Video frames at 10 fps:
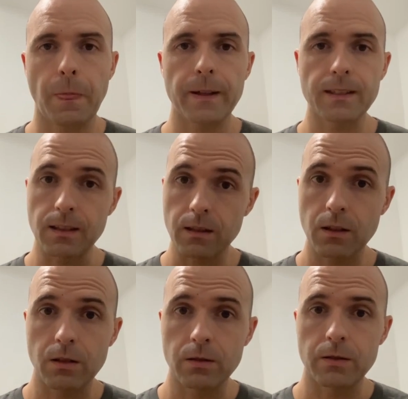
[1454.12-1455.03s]

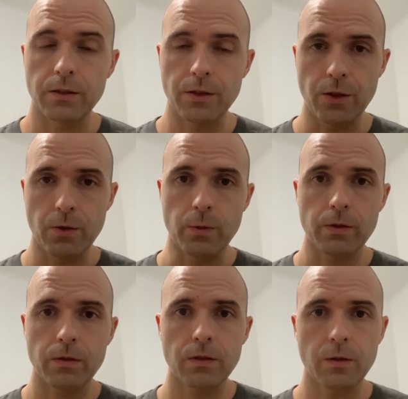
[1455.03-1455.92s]
Syzkaller
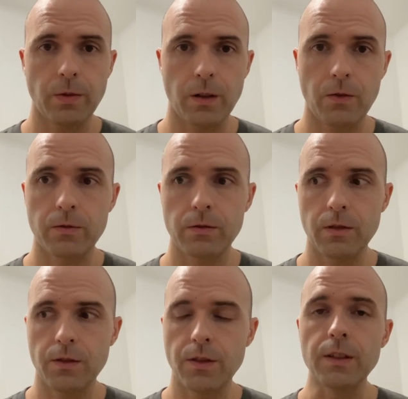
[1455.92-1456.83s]
knows about
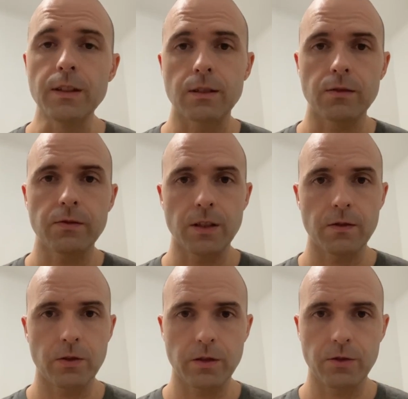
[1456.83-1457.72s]
the interface
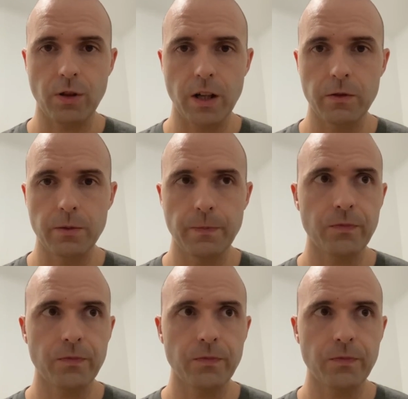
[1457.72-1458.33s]
for our driver.